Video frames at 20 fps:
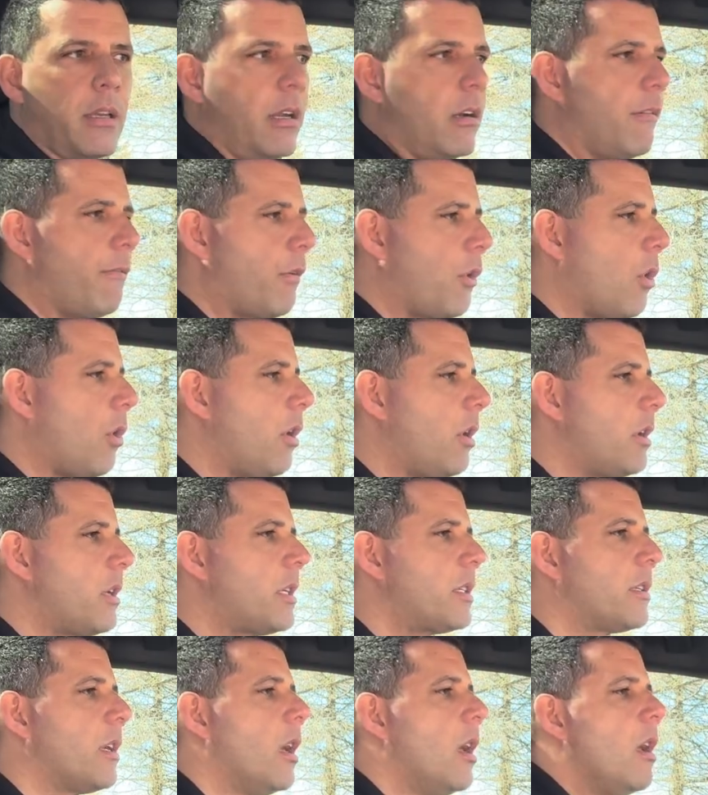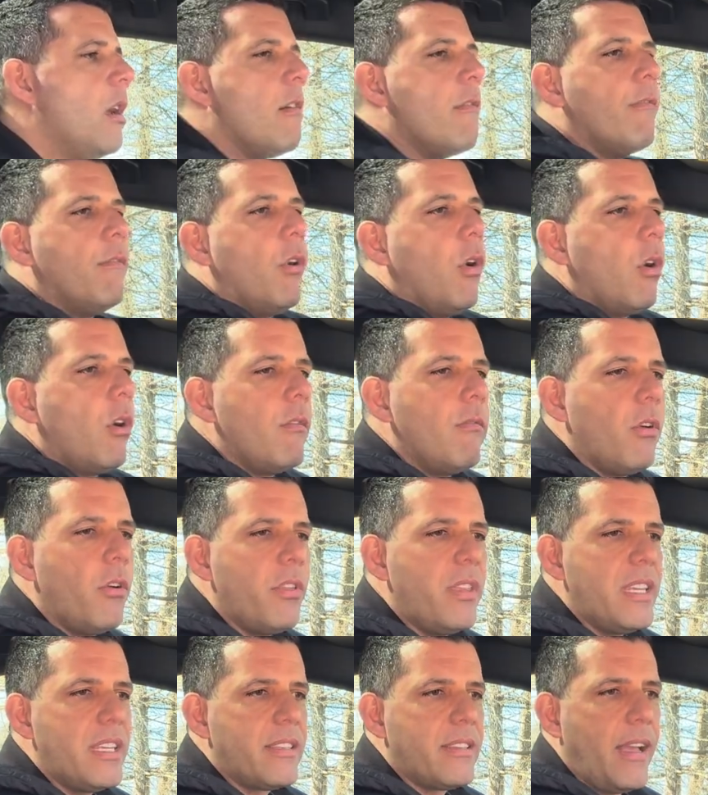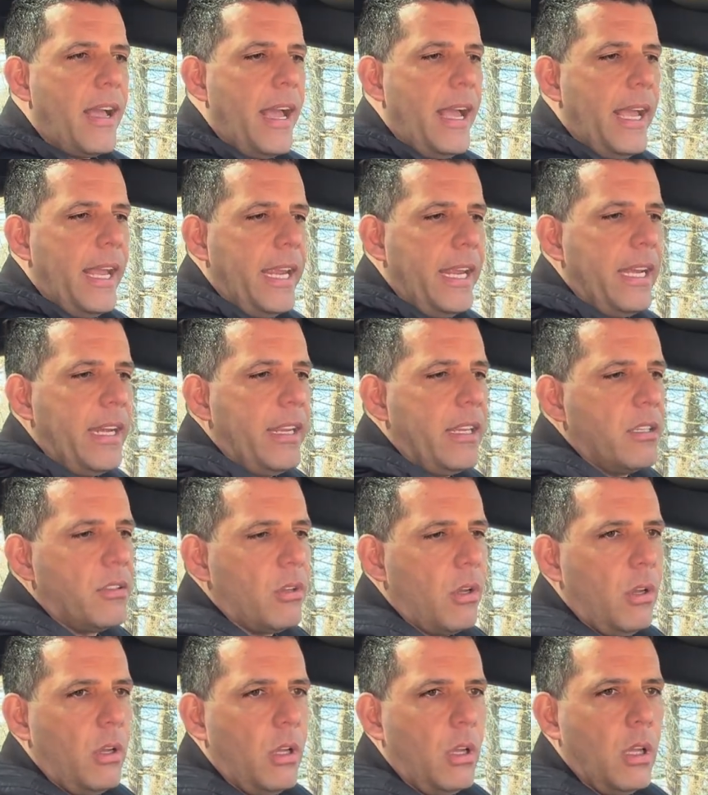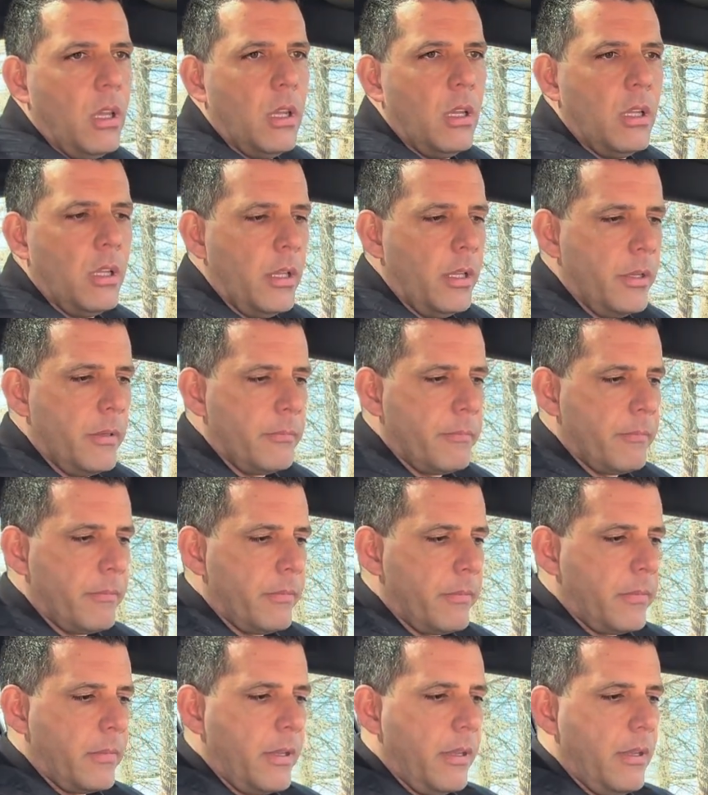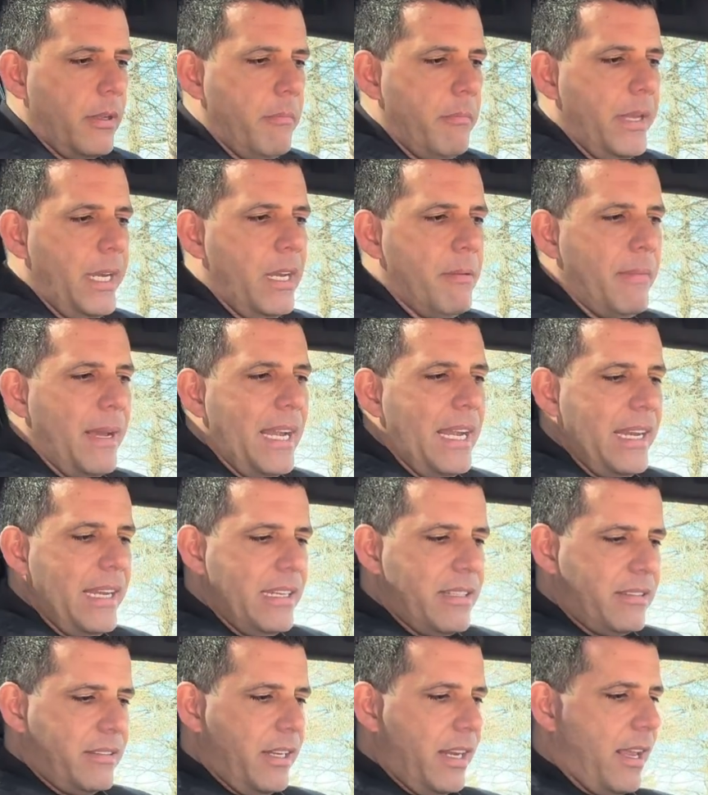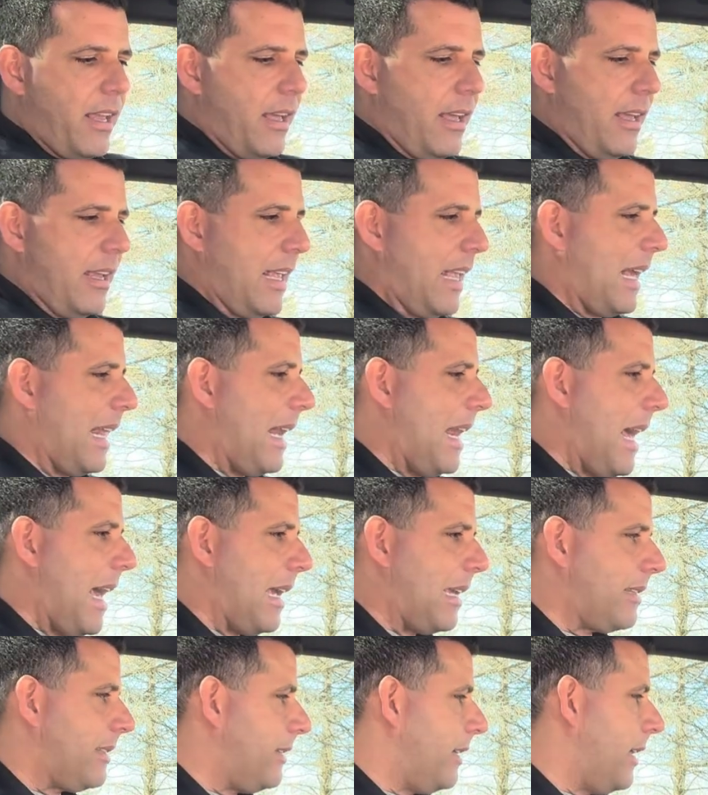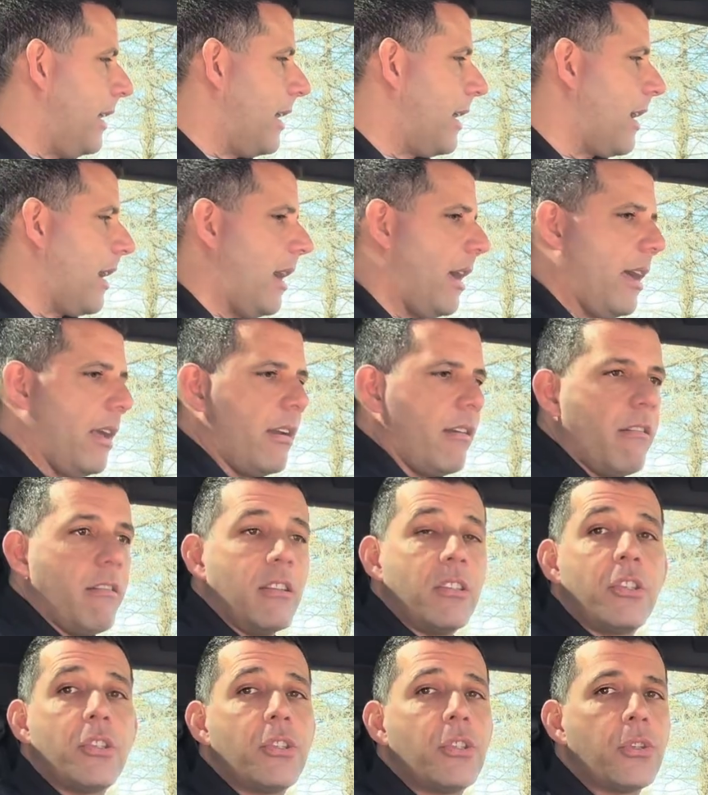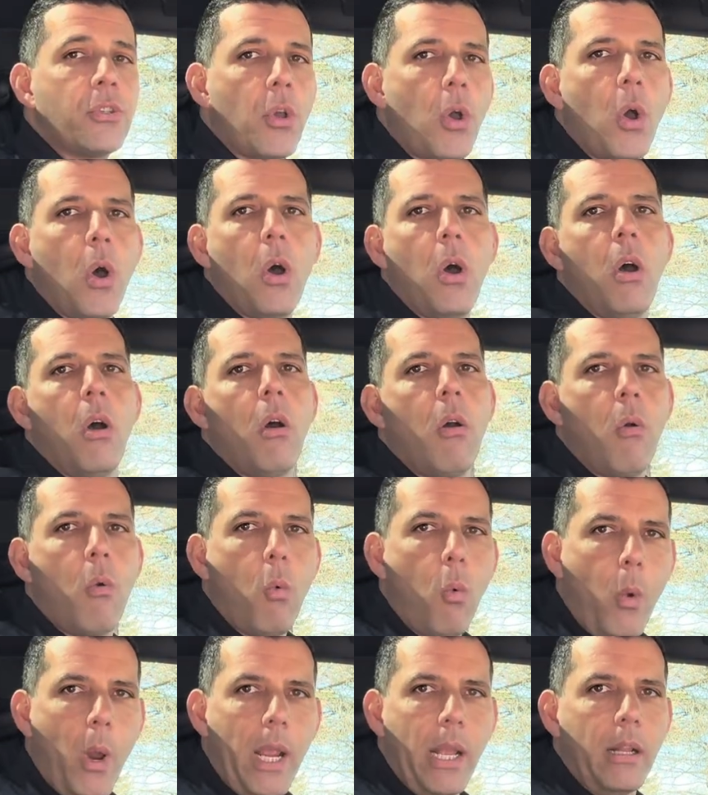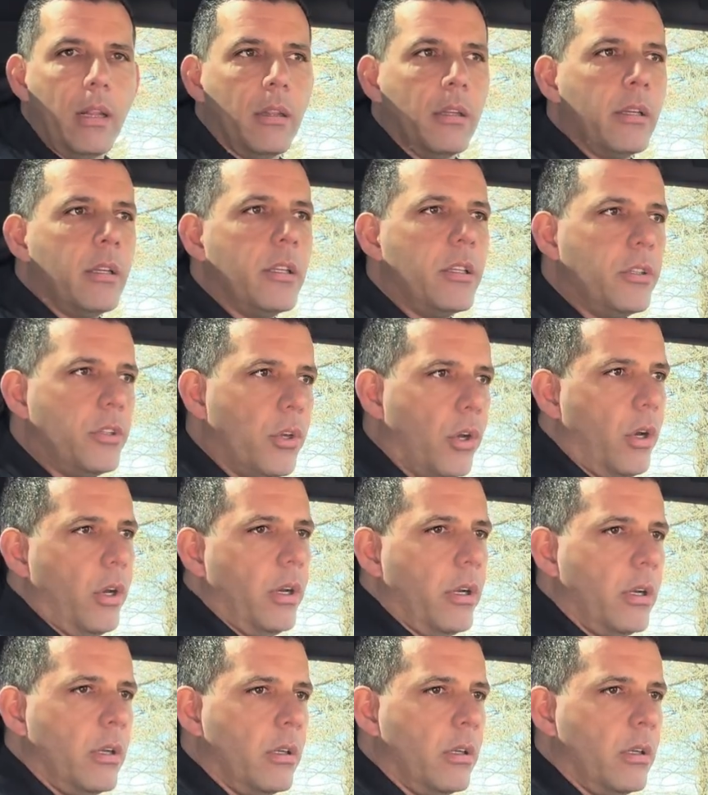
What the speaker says: And of course, Volvo design is all minimalistic and classic and so well done.